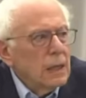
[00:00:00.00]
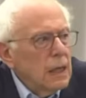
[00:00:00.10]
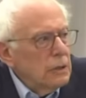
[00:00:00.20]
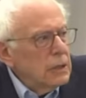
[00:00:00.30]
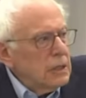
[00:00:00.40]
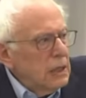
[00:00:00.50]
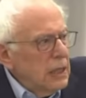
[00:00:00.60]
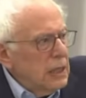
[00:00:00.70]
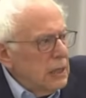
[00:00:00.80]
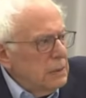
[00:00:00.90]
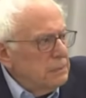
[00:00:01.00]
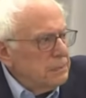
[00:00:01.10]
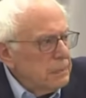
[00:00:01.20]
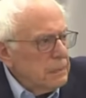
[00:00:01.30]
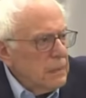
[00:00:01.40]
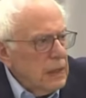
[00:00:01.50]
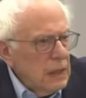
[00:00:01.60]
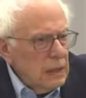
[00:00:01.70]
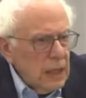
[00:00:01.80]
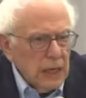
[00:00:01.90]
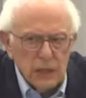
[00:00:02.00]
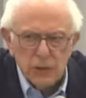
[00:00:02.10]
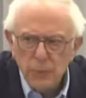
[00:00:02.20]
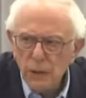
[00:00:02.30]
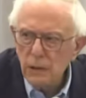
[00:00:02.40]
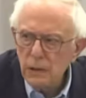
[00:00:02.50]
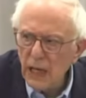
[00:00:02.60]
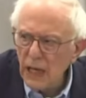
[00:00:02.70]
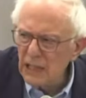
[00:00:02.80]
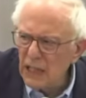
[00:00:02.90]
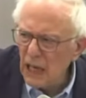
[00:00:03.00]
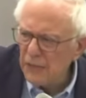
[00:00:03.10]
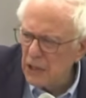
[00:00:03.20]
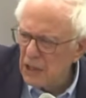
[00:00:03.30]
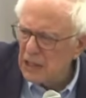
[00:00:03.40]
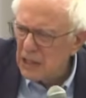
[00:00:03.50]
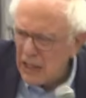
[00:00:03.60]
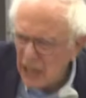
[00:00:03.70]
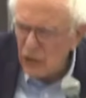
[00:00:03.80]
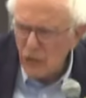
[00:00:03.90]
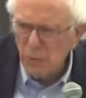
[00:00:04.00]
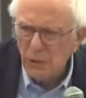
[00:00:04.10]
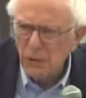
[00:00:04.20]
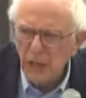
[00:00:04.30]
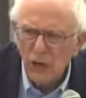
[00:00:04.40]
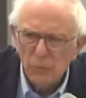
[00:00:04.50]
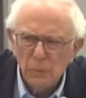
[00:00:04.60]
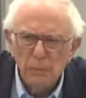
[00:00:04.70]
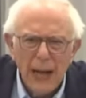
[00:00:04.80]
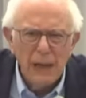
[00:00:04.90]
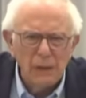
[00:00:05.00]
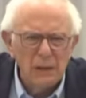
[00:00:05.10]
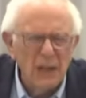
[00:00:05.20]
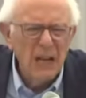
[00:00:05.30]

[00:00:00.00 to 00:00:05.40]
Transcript: There is Lincoln in Gettysburg, days after this terrible, terrible battle.